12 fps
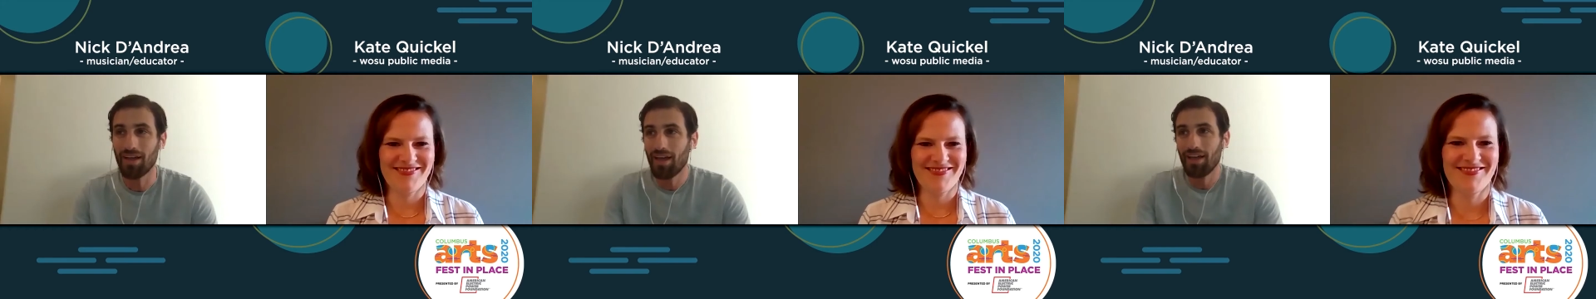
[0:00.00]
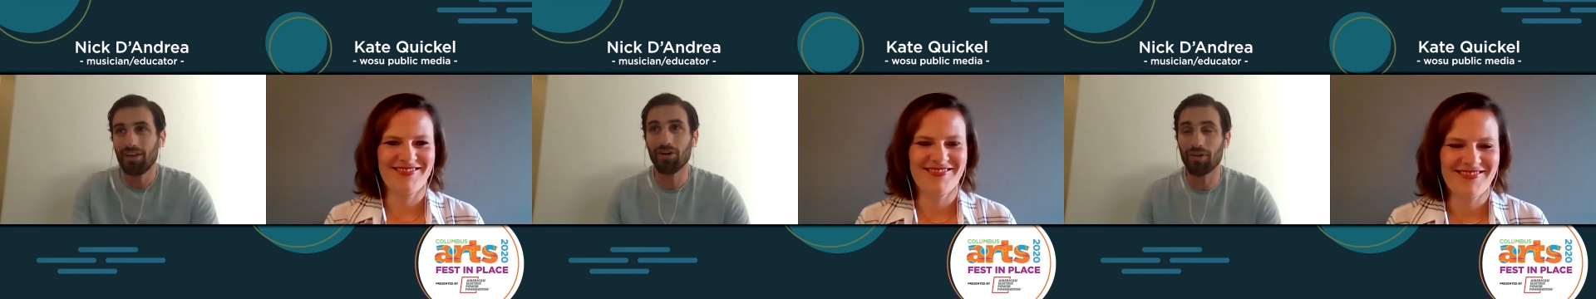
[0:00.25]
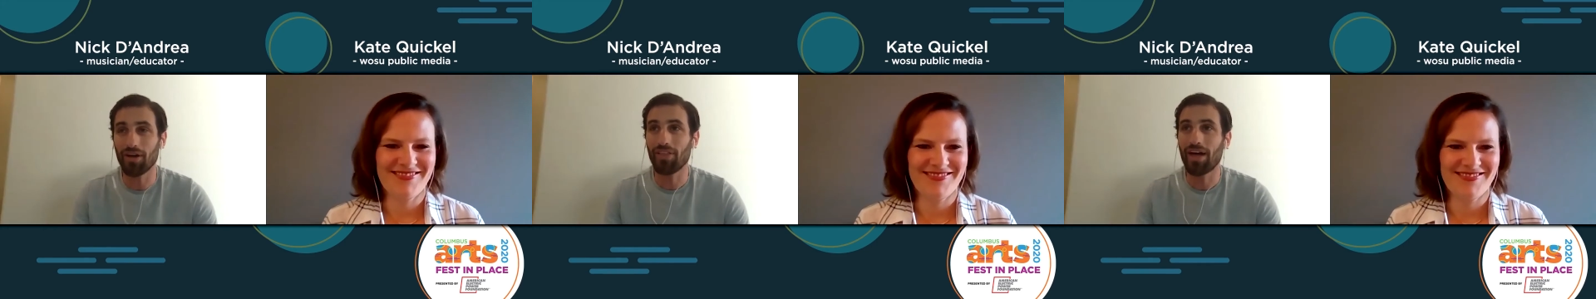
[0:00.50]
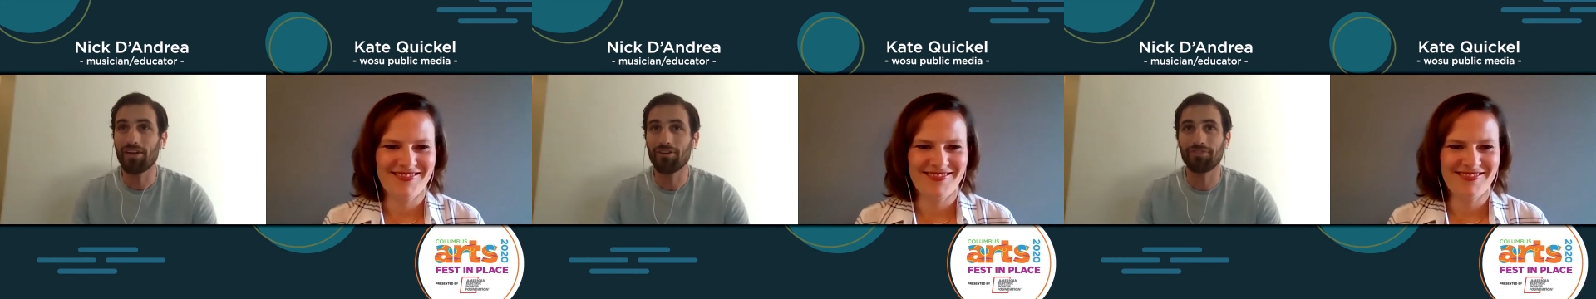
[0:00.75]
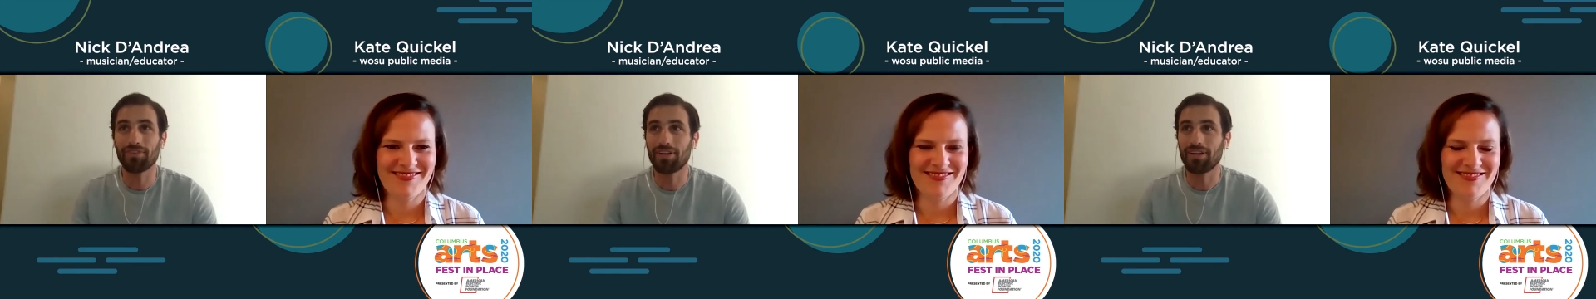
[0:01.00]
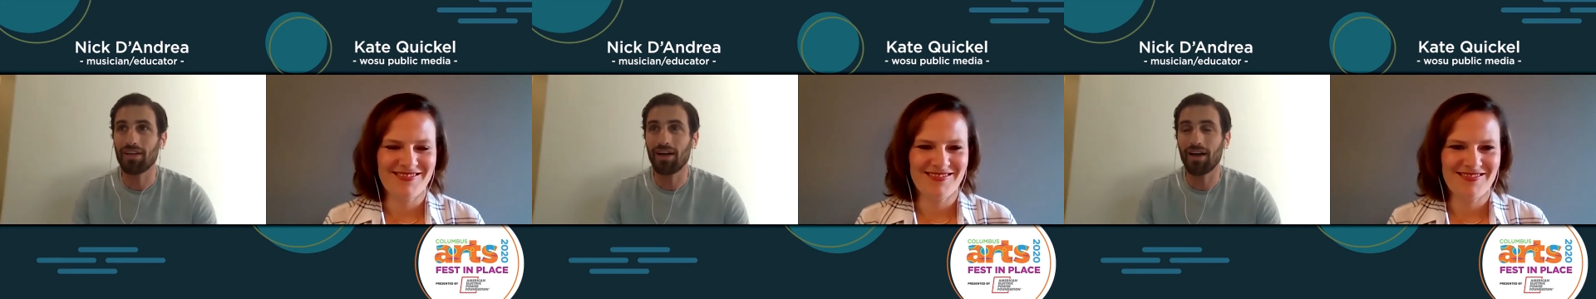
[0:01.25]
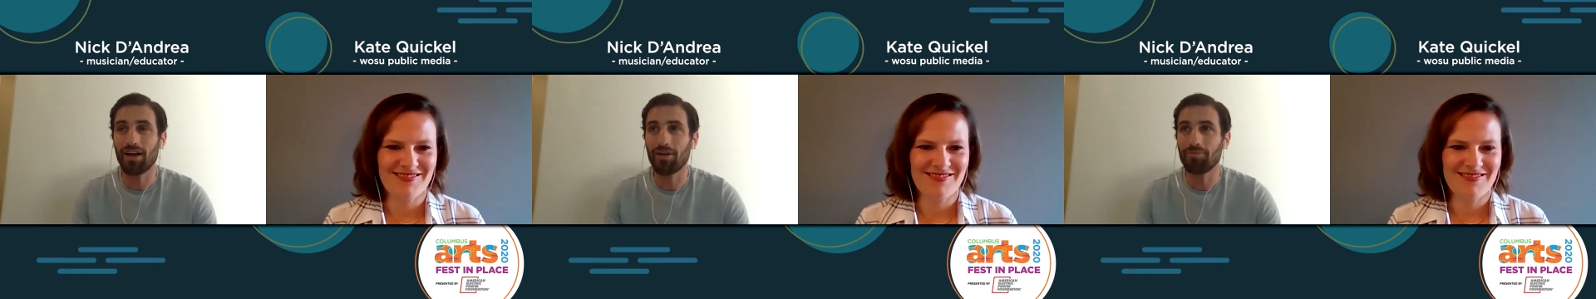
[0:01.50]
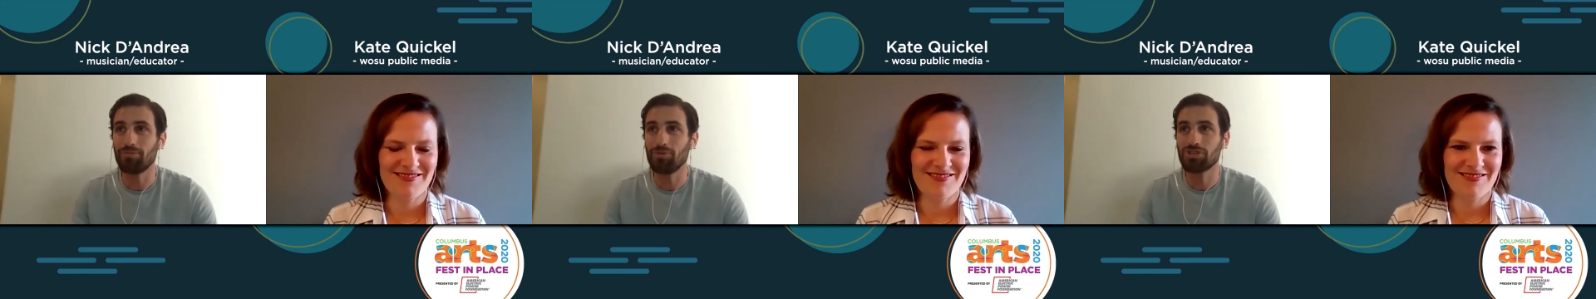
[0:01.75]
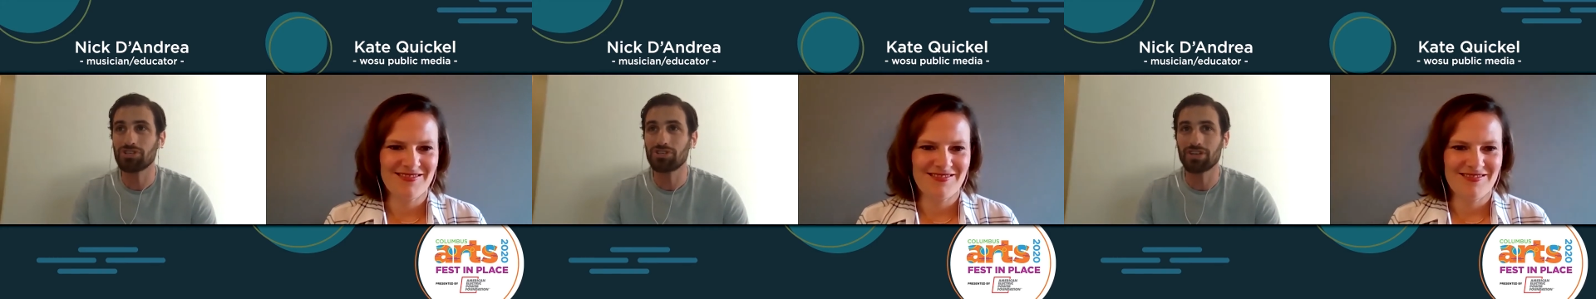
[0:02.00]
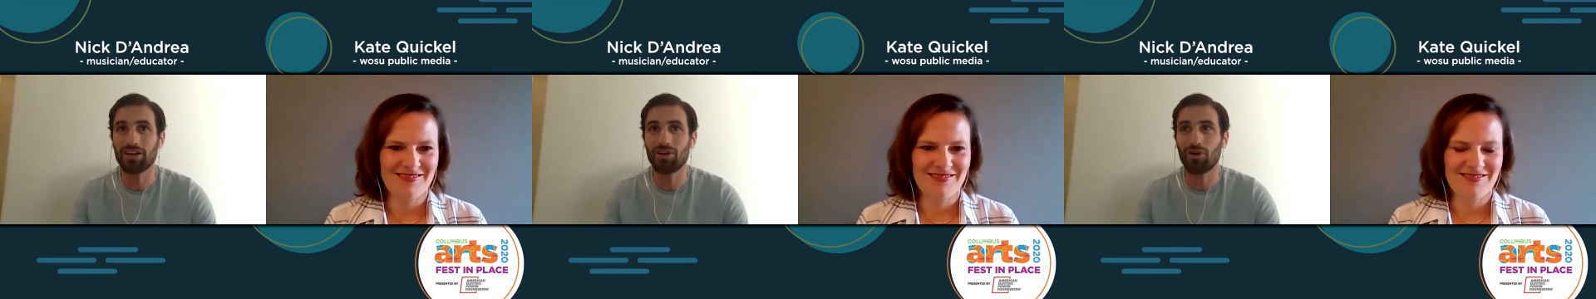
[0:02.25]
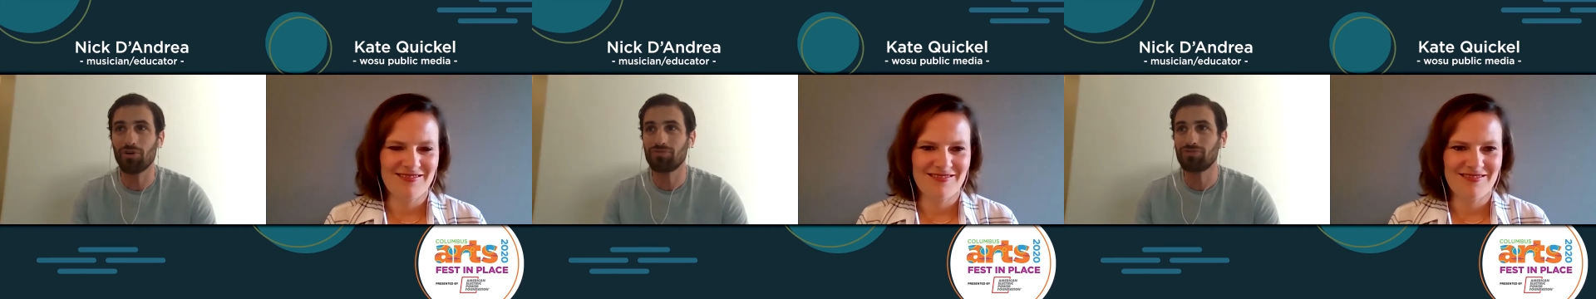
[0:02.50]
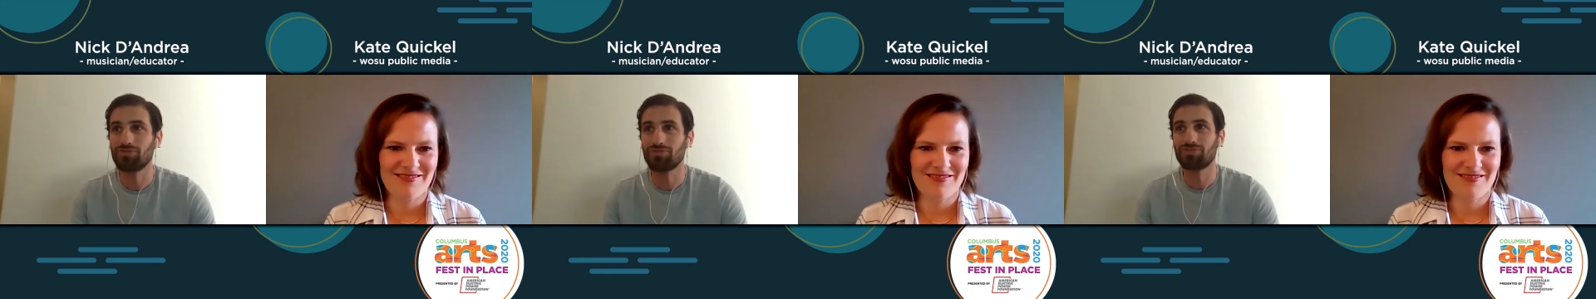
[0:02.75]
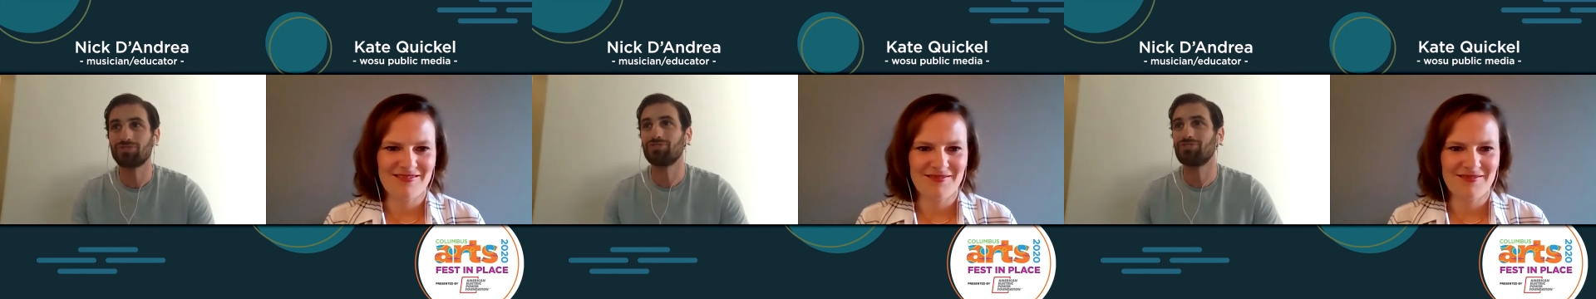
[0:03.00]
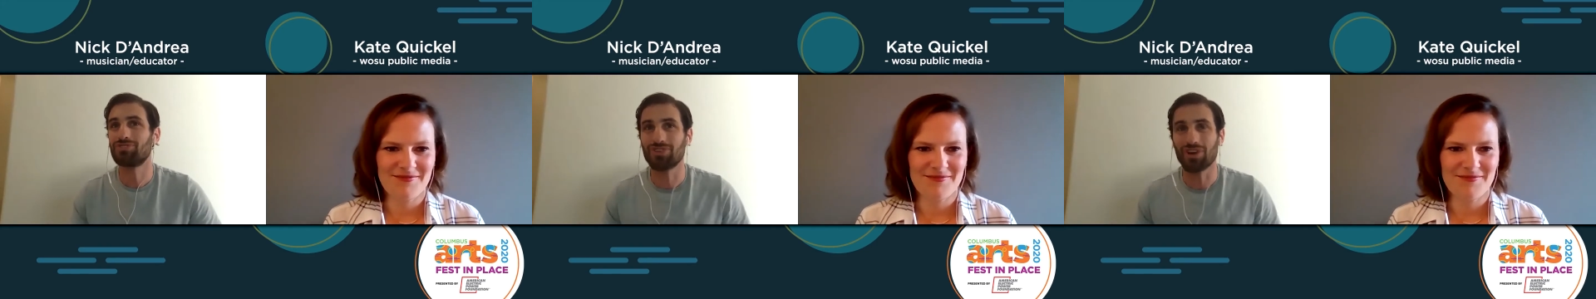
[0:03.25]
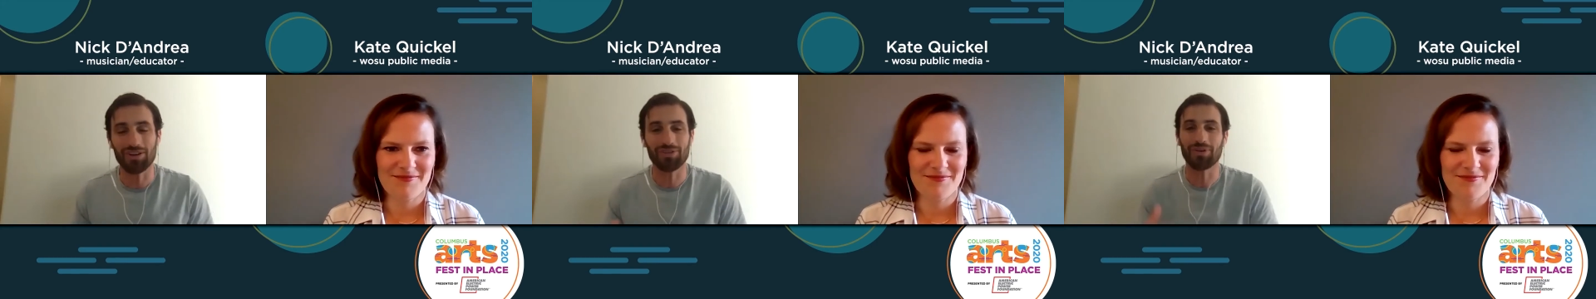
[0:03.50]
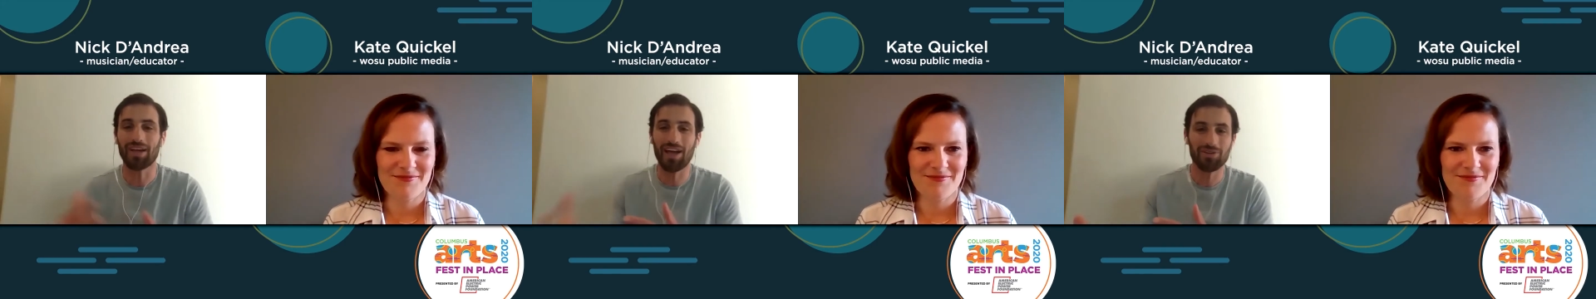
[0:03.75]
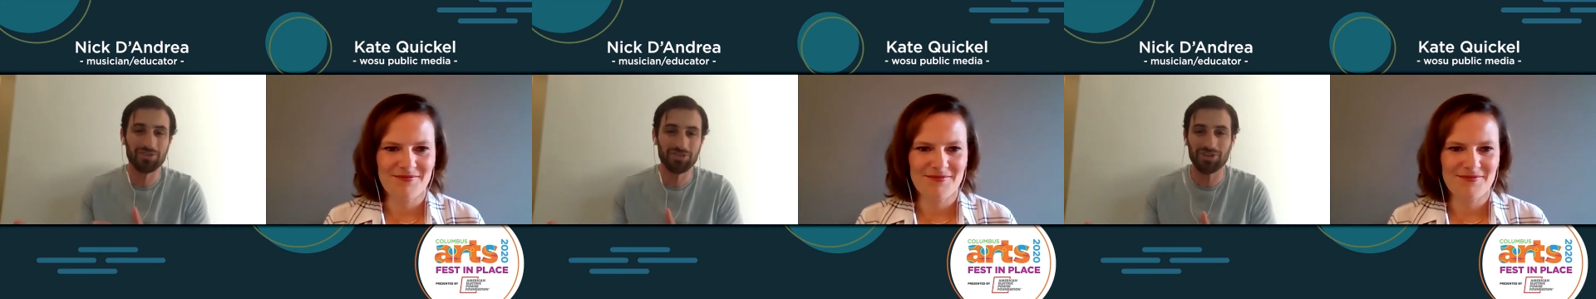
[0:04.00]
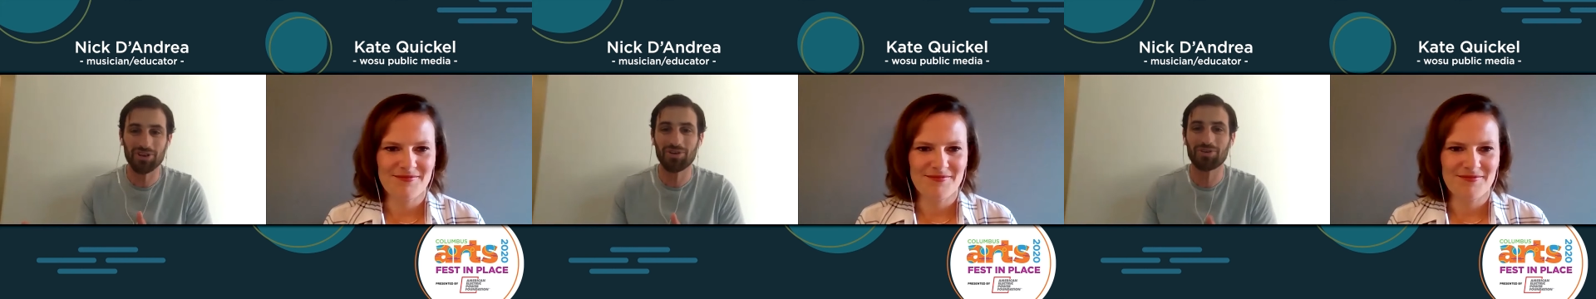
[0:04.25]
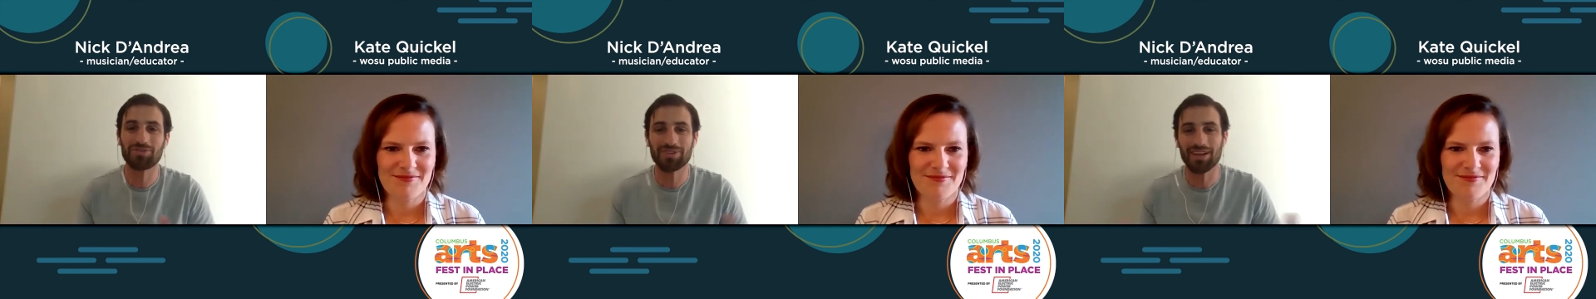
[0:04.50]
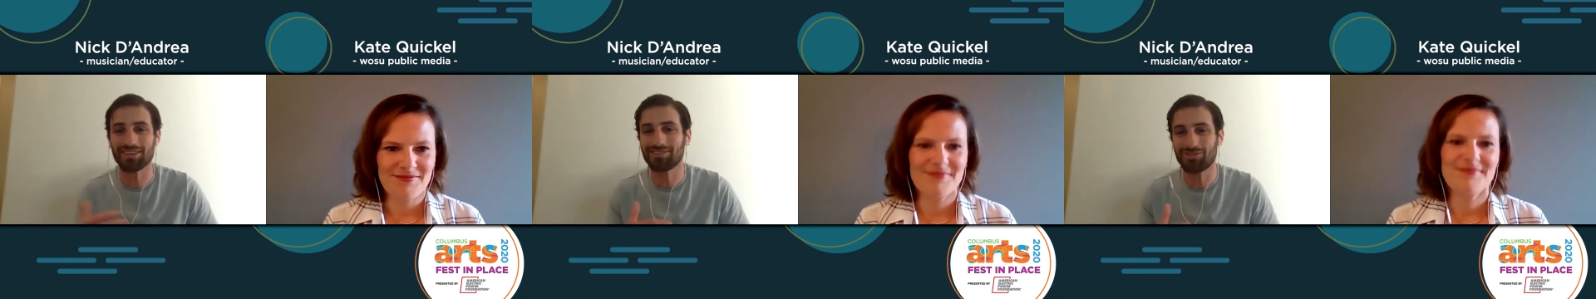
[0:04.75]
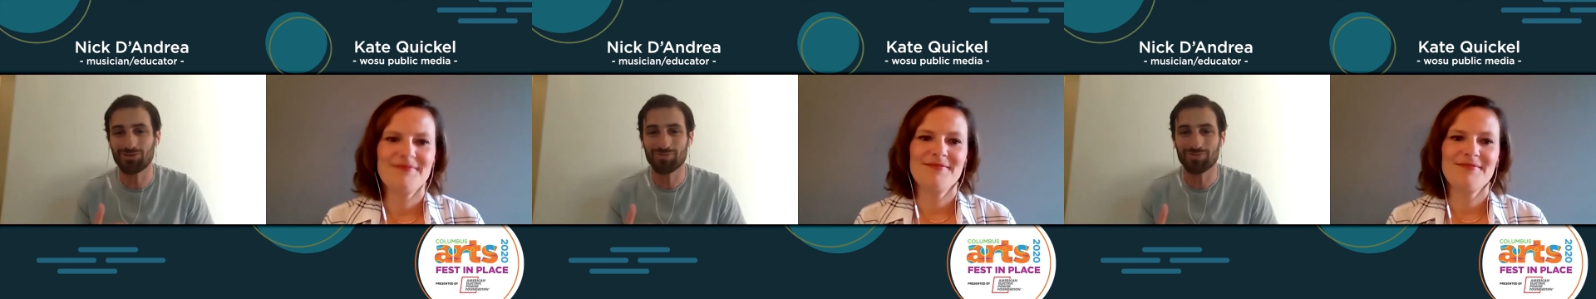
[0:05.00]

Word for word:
Speaker 1: you know, a lot of uh, musicians I know have s- started doing house shows on Zoom